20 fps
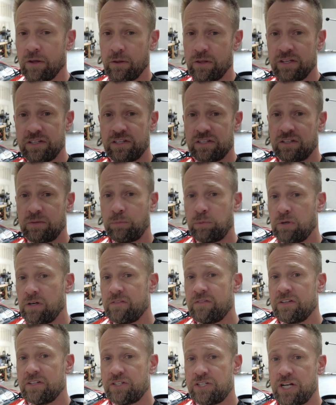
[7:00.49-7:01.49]
though this is a
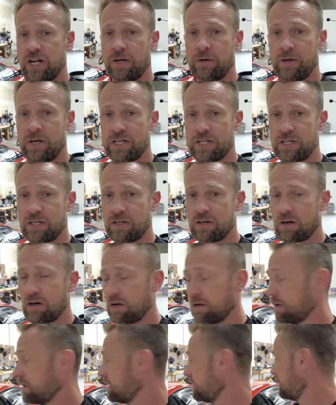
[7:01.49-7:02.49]
previous generation
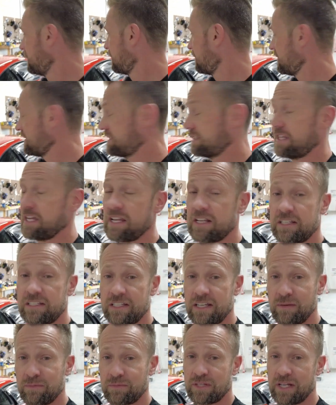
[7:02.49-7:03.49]
car. This thing
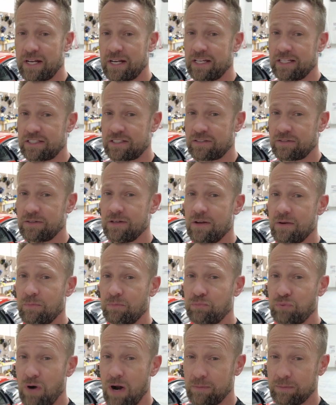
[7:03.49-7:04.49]
seems like it's
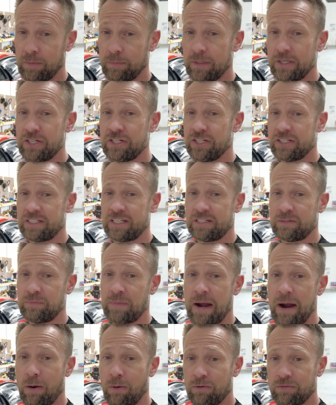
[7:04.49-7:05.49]
probably just as
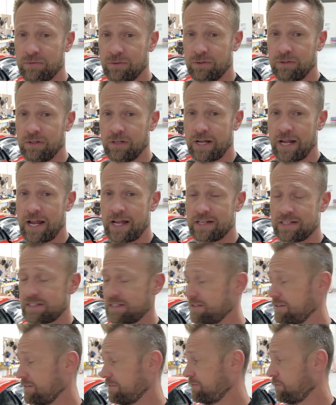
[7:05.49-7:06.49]
powerful as
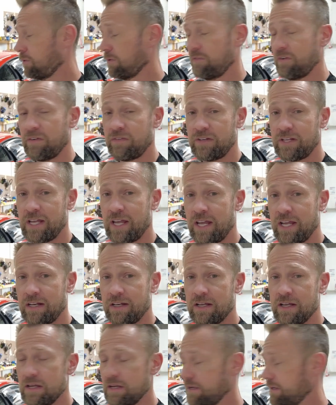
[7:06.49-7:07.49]
the 458.
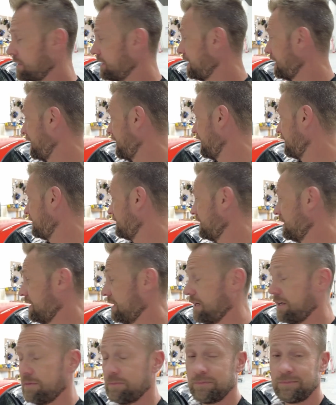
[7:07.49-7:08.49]
And
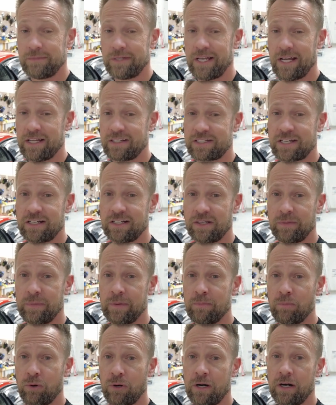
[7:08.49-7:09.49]
yeah, it's got a little
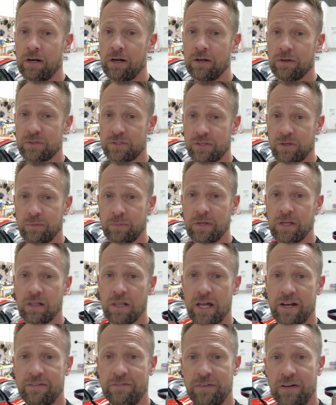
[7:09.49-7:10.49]
bit more aero, so it'd be a
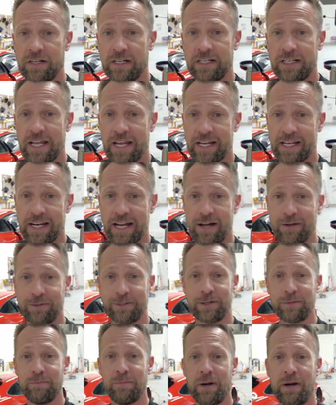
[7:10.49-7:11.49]
lot of fun to take it out
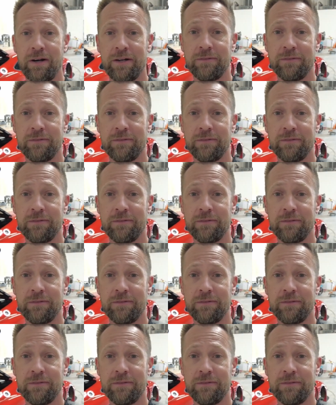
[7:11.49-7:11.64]
and compare